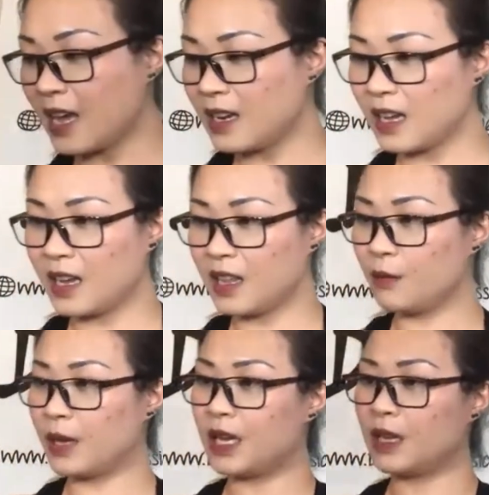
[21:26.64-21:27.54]
another
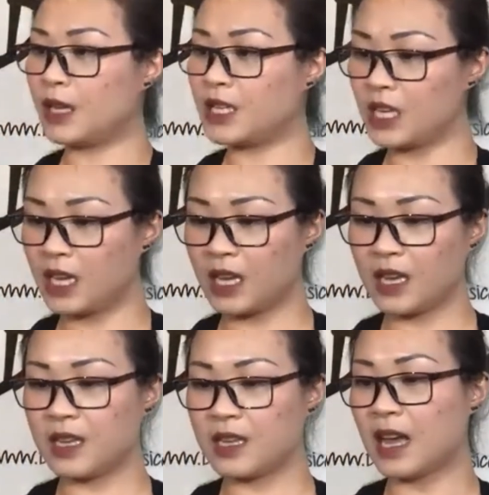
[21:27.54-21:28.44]
one which
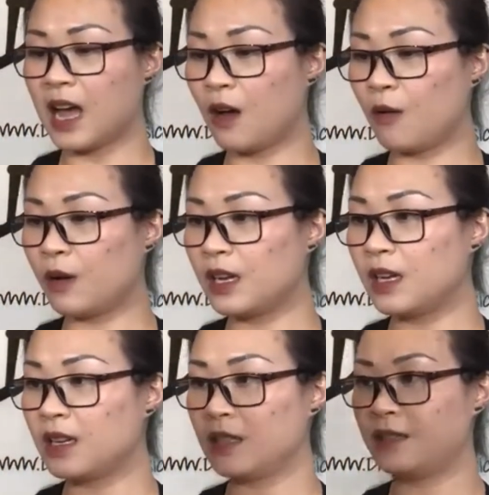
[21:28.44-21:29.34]
is our